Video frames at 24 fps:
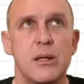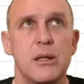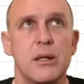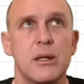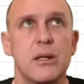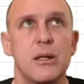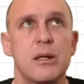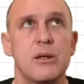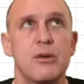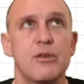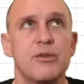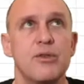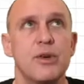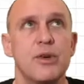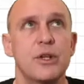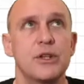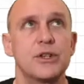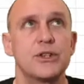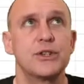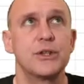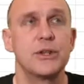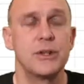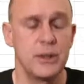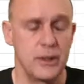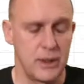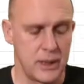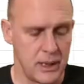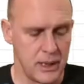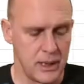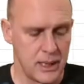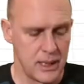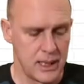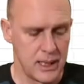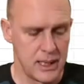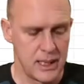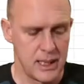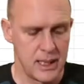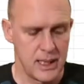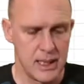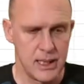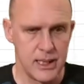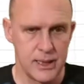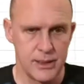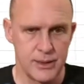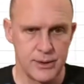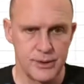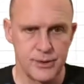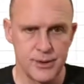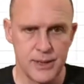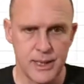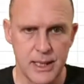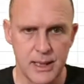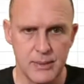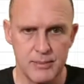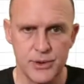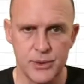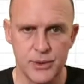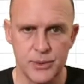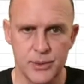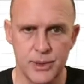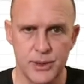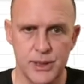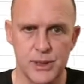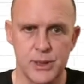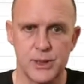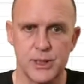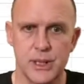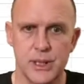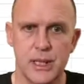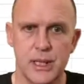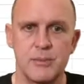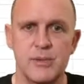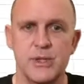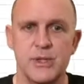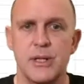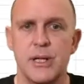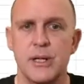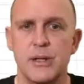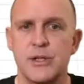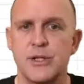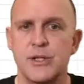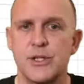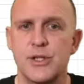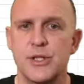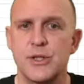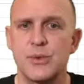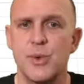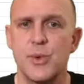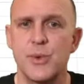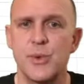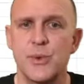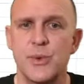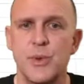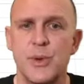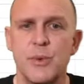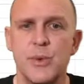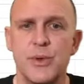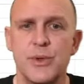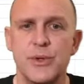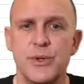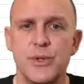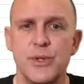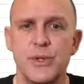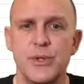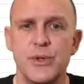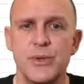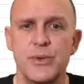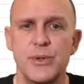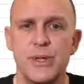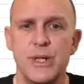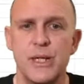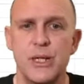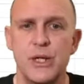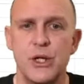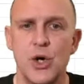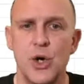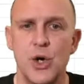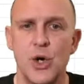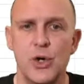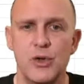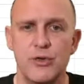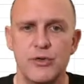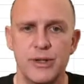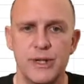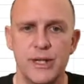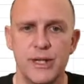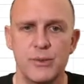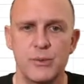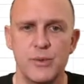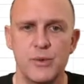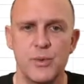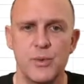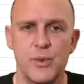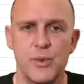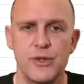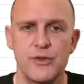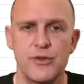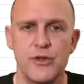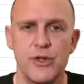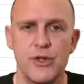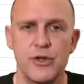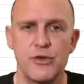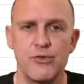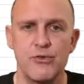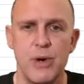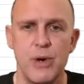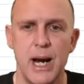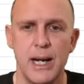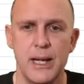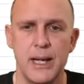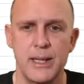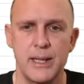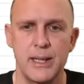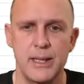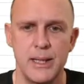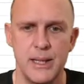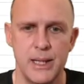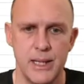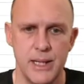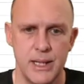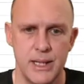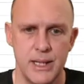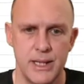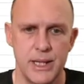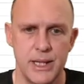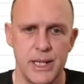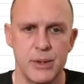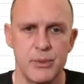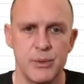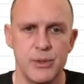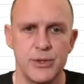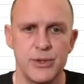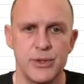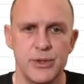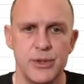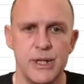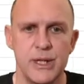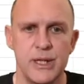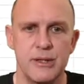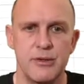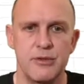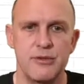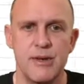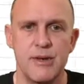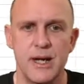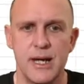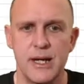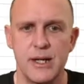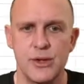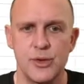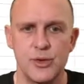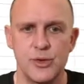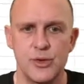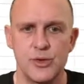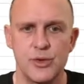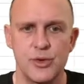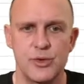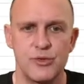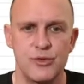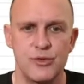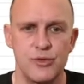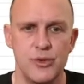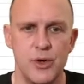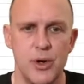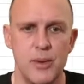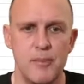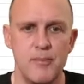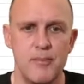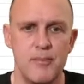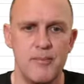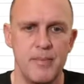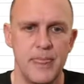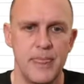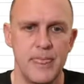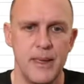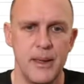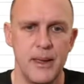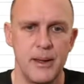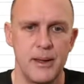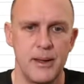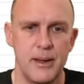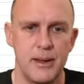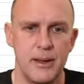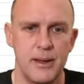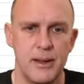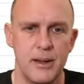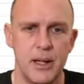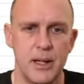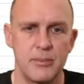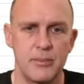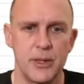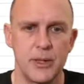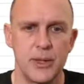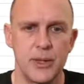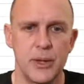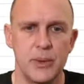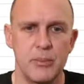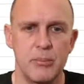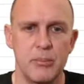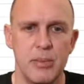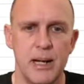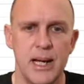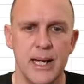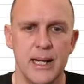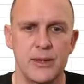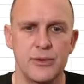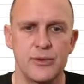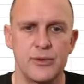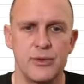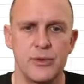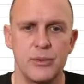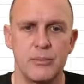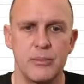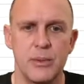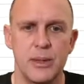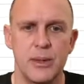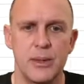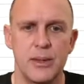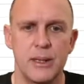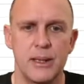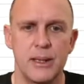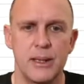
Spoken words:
function and tab to accept. Now it says what do I want the unique of? In other words, what is the array that I want the unique values from? I'm going to go back to my